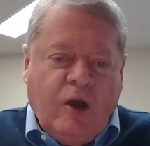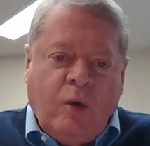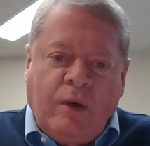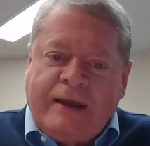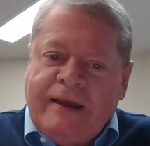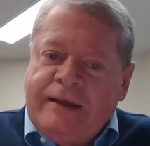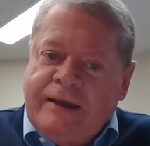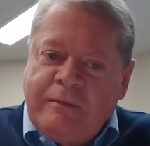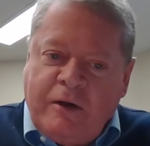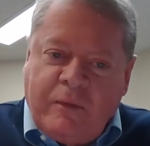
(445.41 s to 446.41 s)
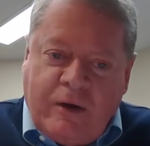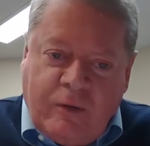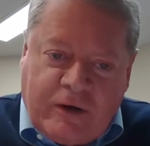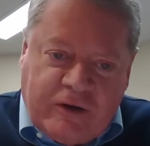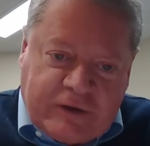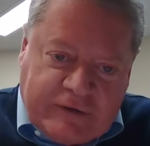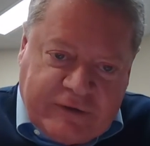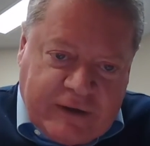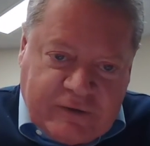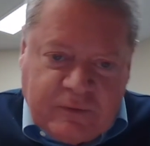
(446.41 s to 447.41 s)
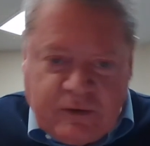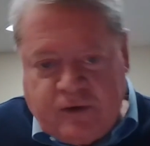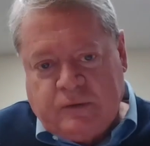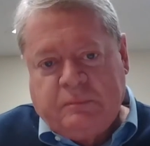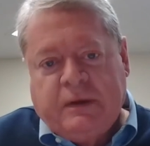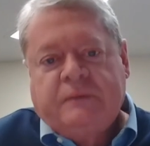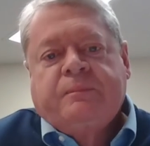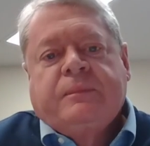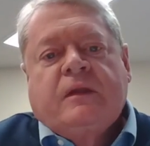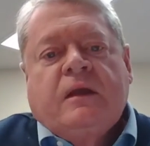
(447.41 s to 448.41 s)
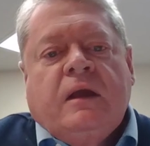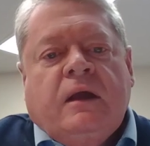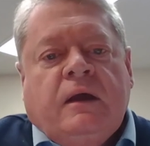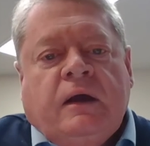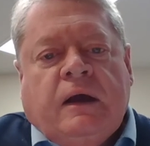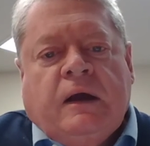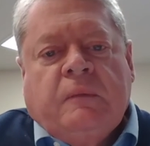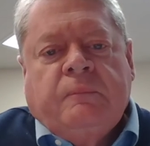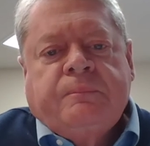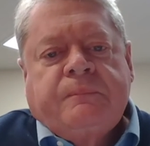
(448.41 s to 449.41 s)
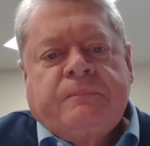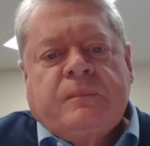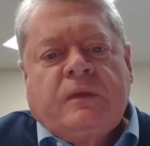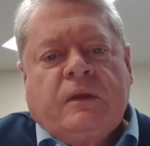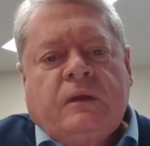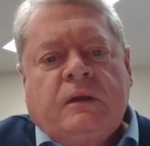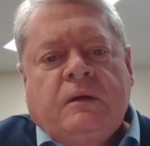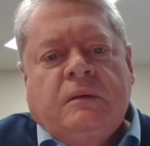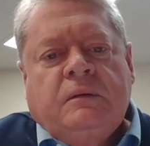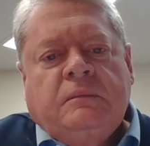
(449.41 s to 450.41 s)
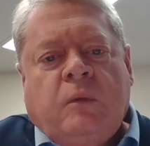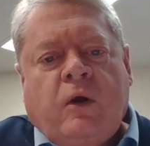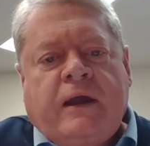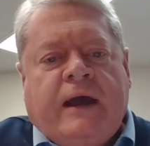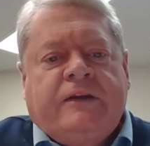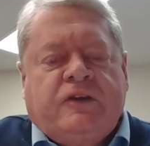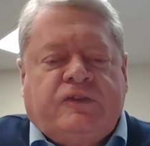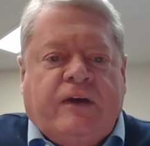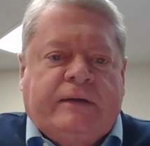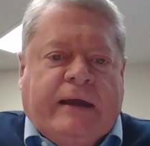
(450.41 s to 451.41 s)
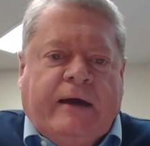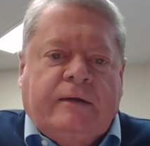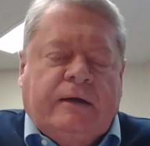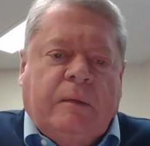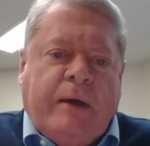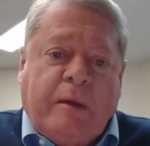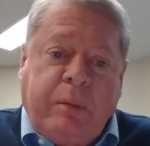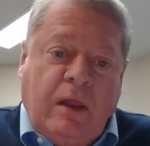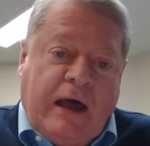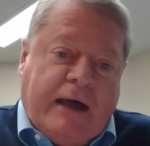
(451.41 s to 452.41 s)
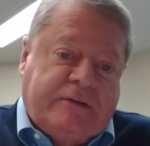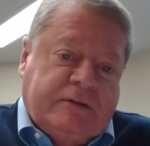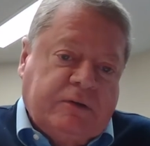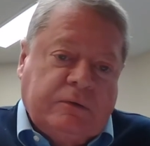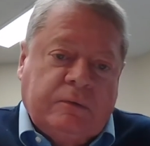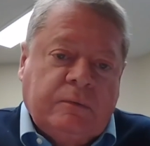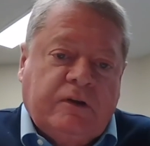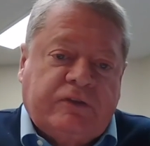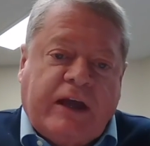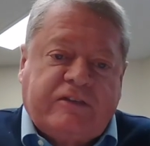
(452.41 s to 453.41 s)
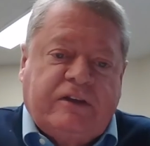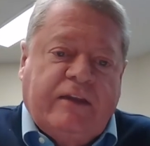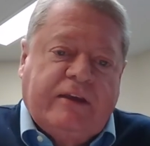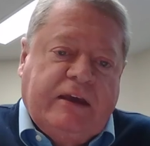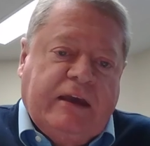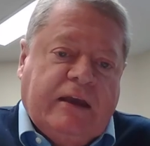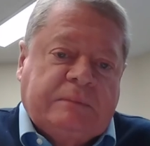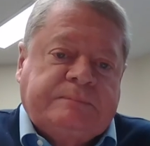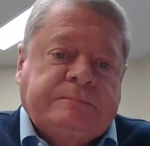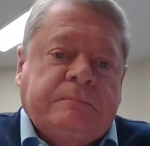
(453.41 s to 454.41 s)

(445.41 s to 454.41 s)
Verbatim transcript: Well, I can't keep going on because I'll take too long, but um, Mordecai does find out about a plot to assassinate the king